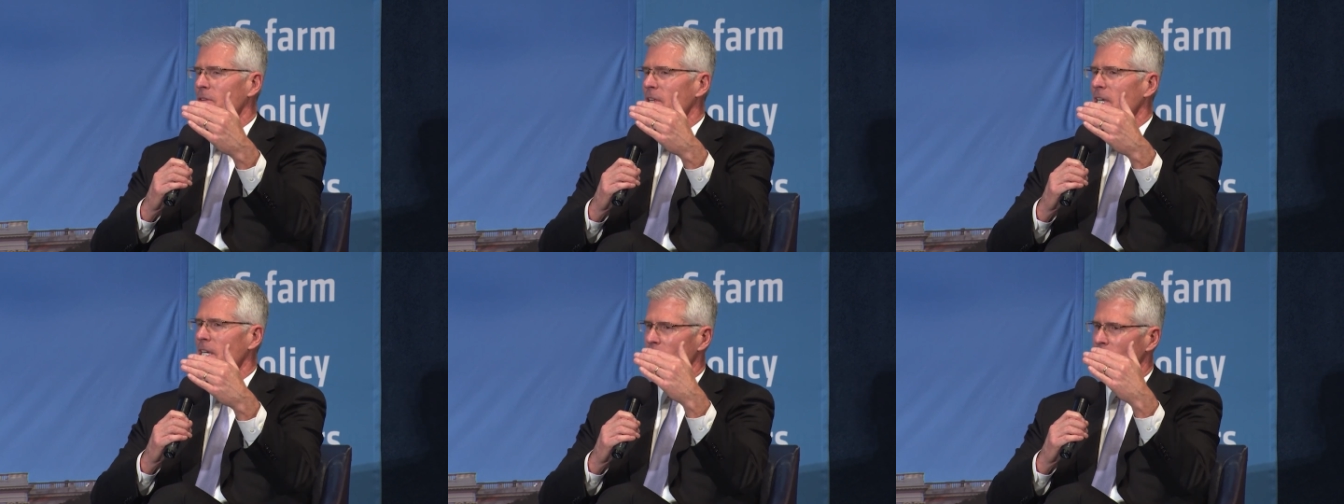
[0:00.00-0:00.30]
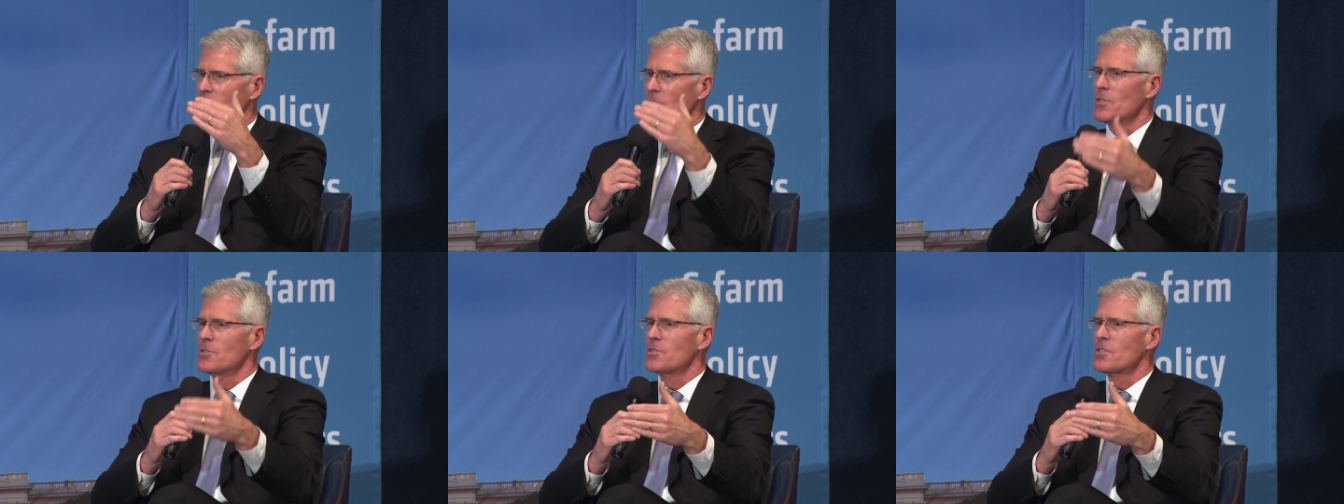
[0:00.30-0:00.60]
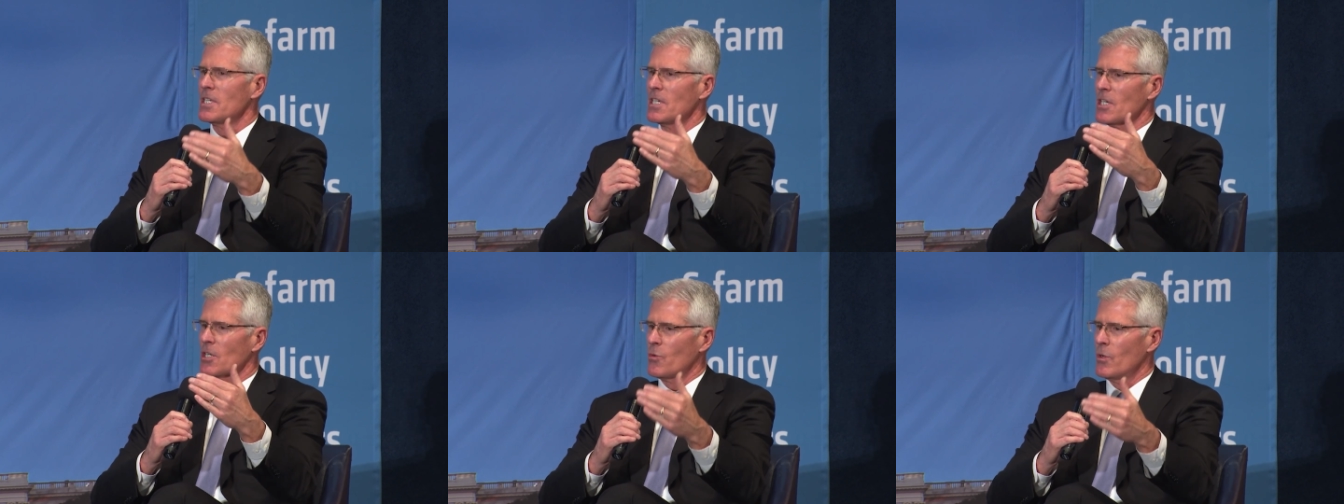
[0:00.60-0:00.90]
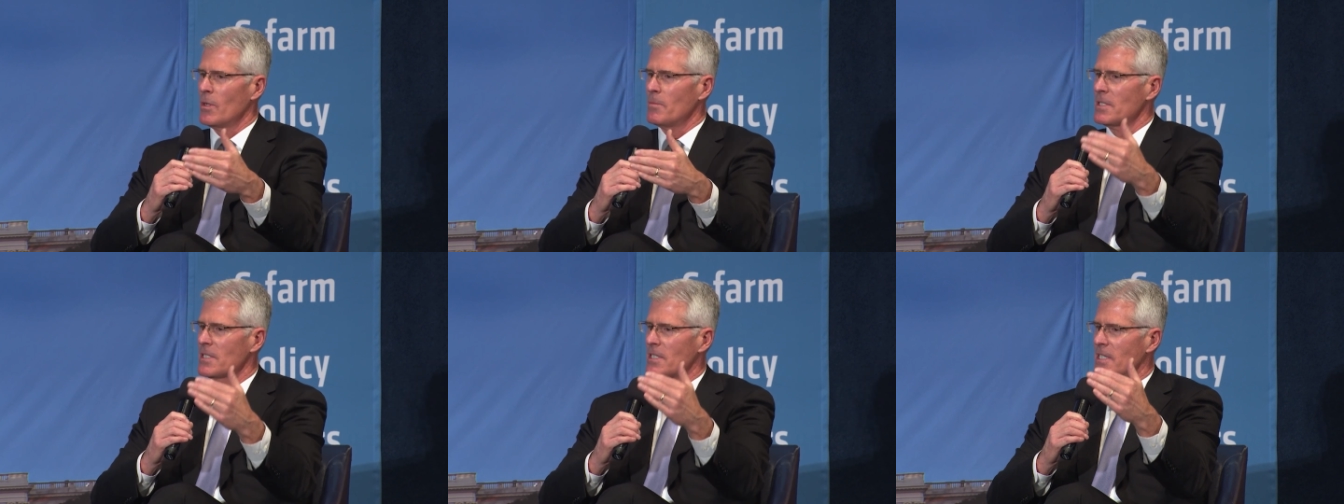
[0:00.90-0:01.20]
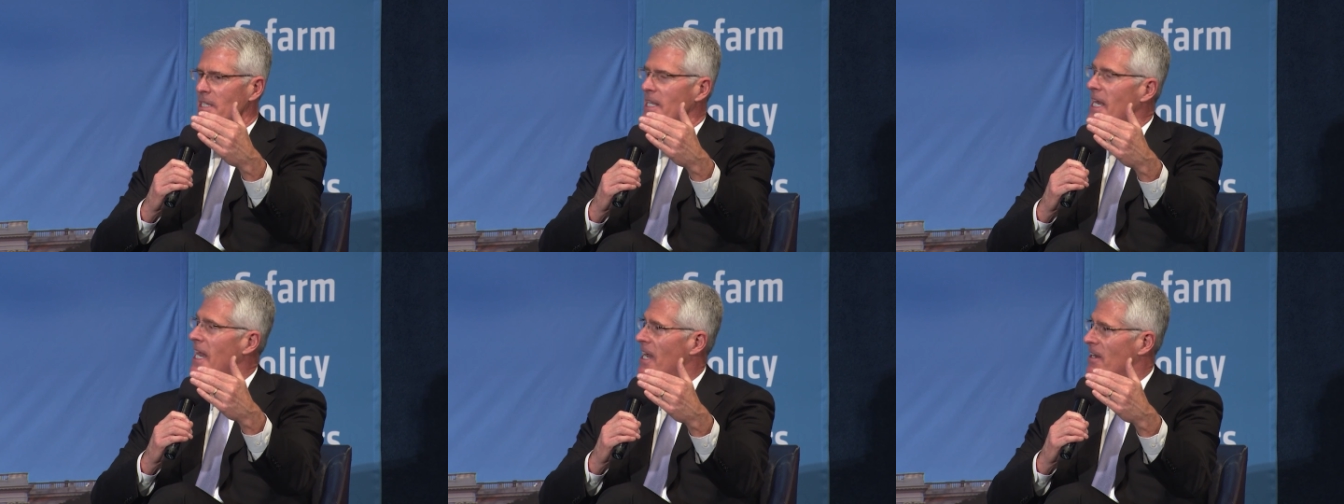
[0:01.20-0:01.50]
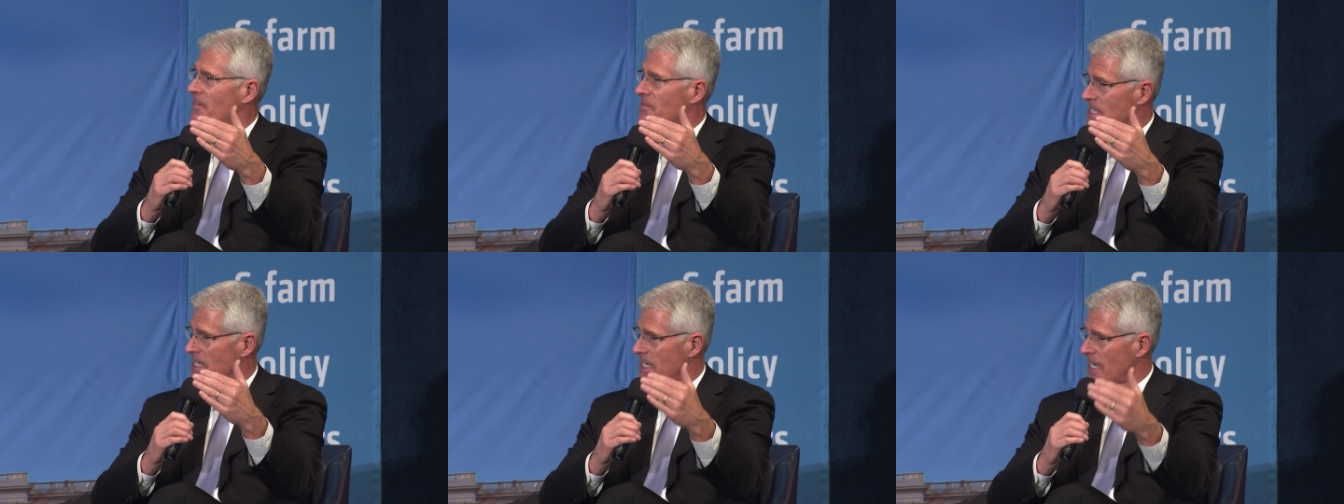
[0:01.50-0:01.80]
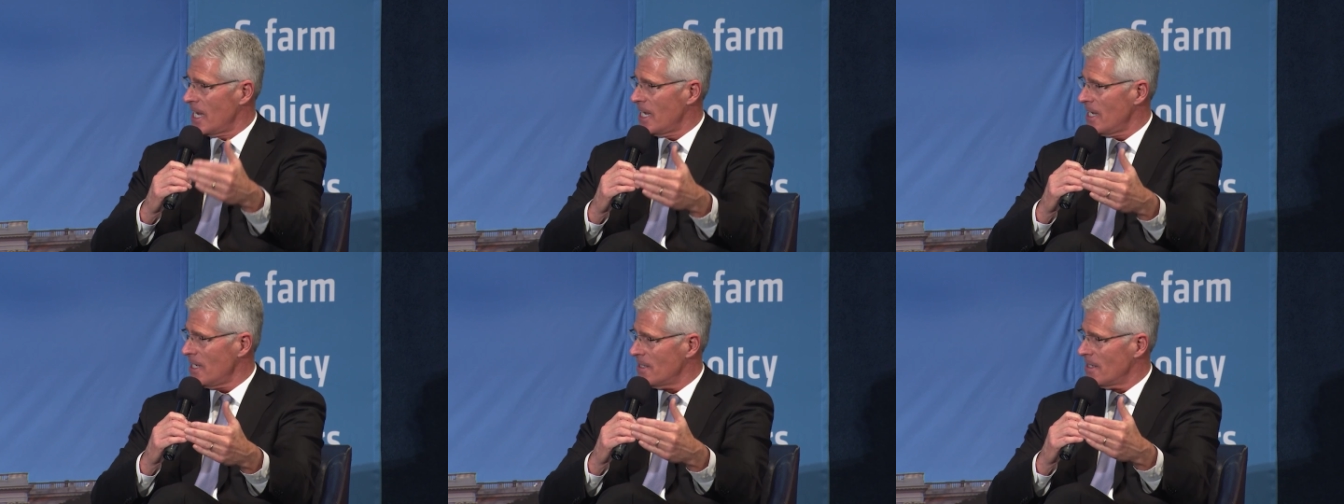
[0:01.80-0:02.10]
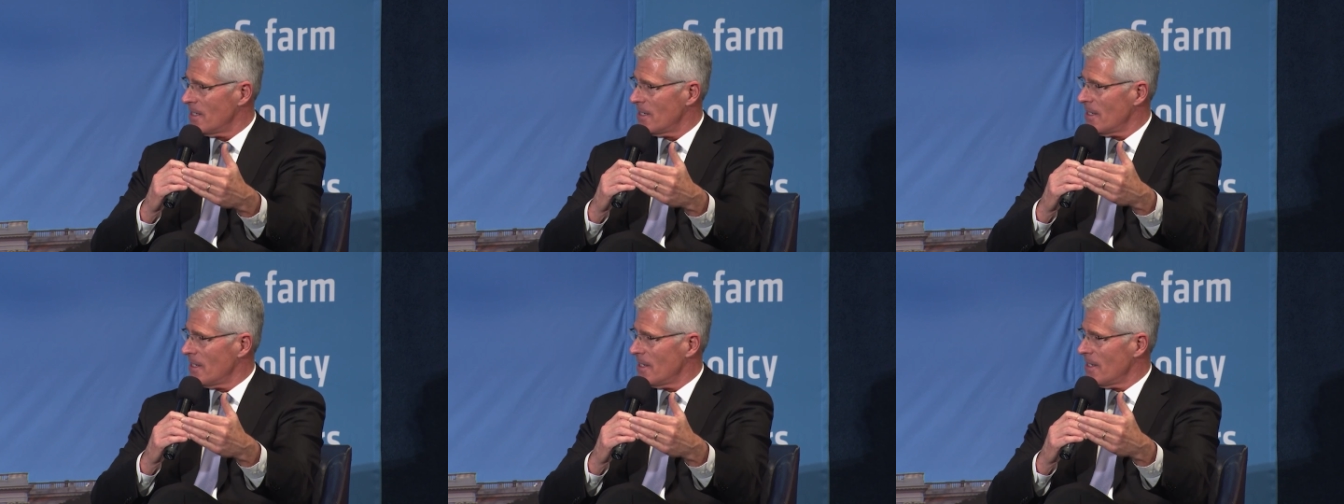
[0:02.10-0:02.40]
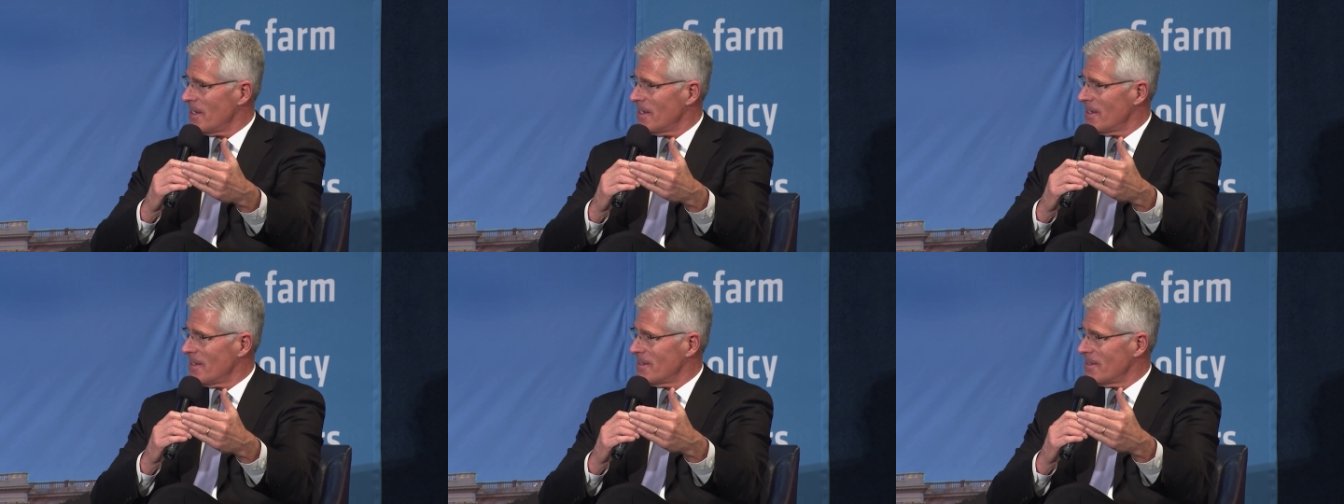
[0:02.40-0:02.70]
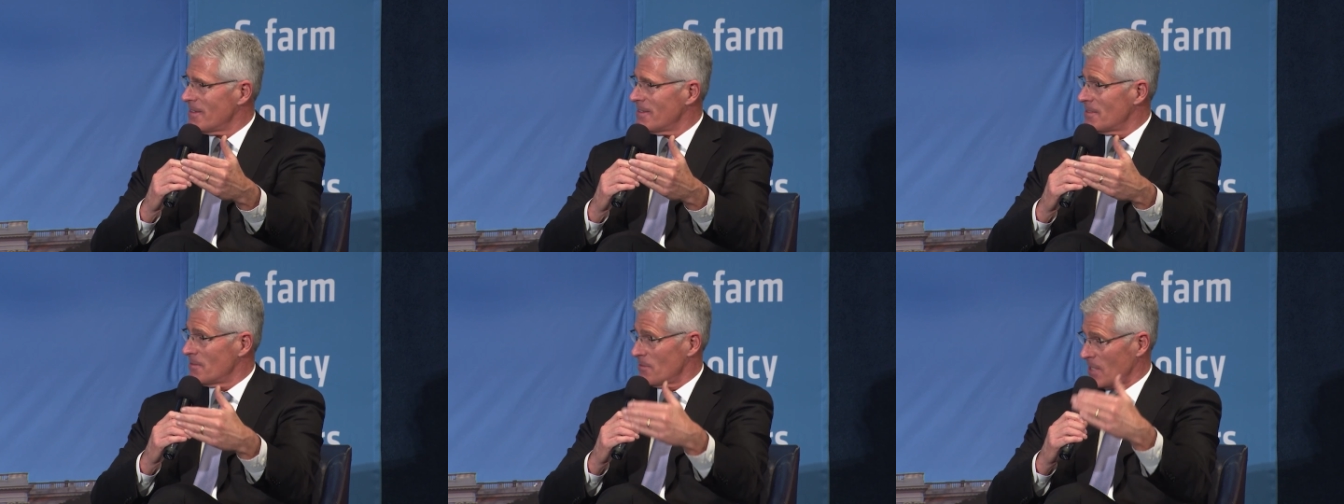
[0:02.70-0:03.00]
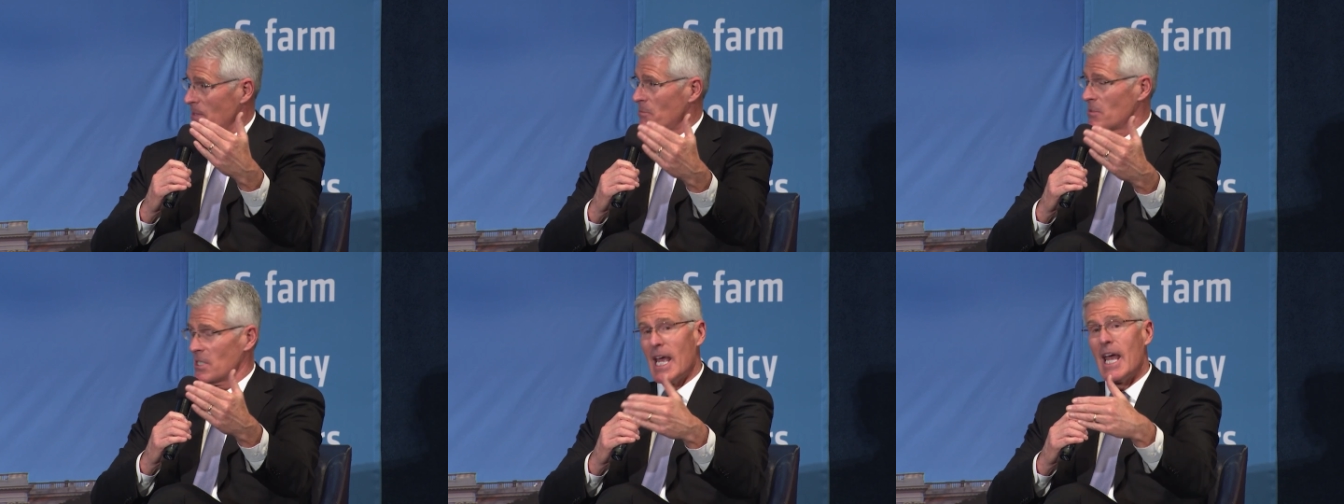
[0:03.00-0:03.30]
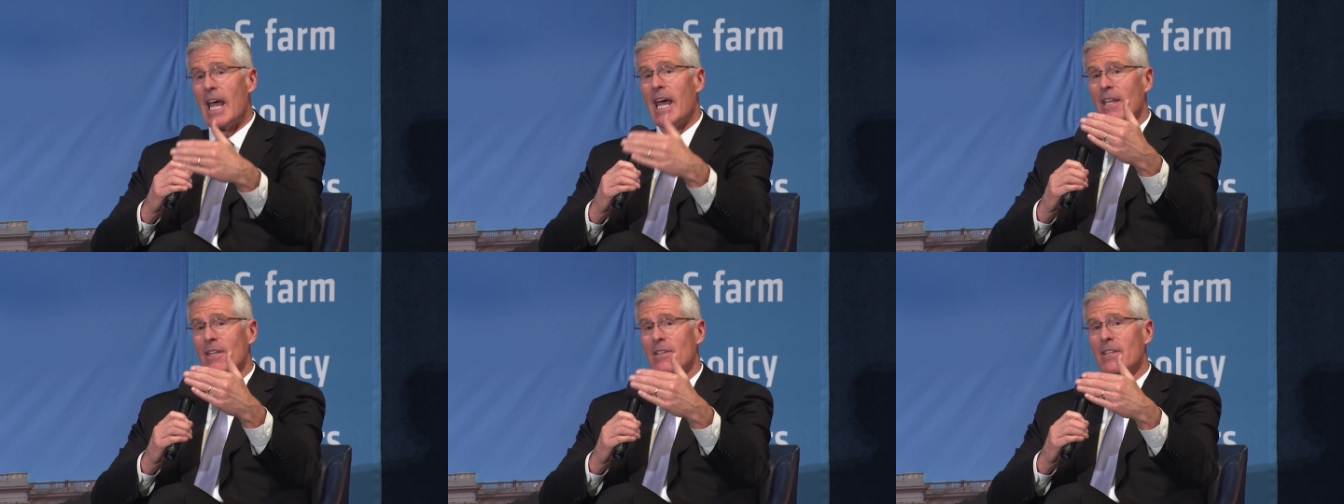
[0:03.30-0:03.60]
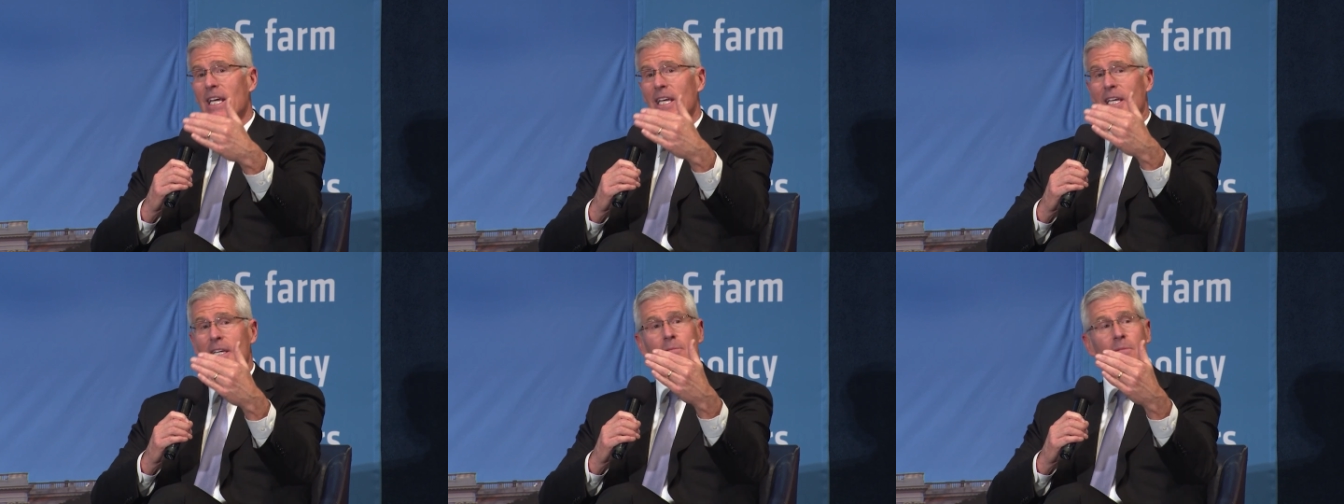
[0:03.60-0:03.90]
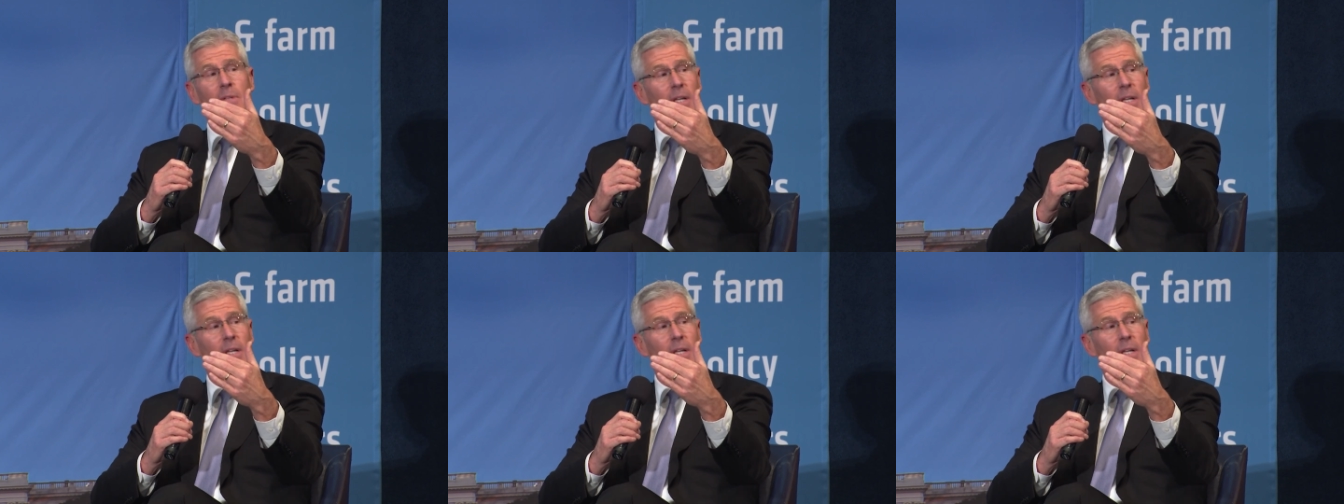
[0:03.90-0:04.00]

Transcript: they can use the equipment that they have today right? And they can,